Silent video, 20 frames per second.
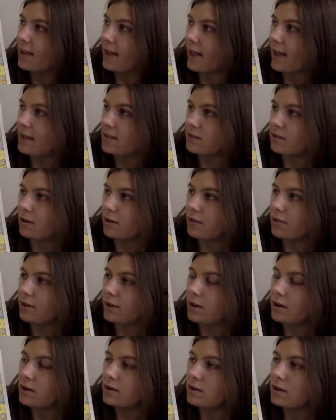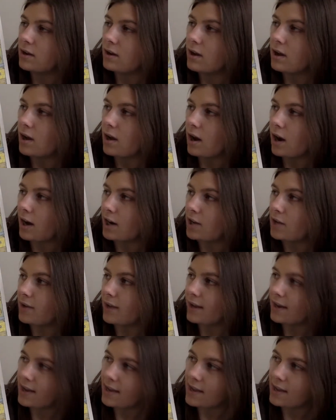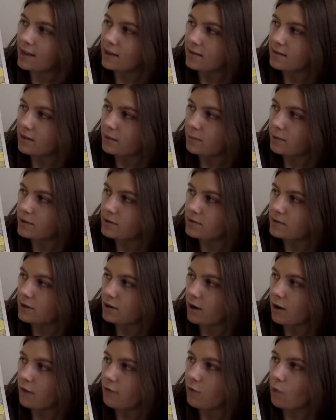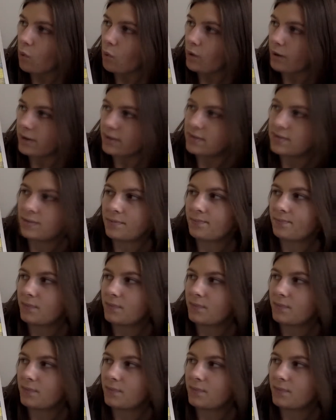Asked Arthur. Are you kidding? Said Buster. Of course.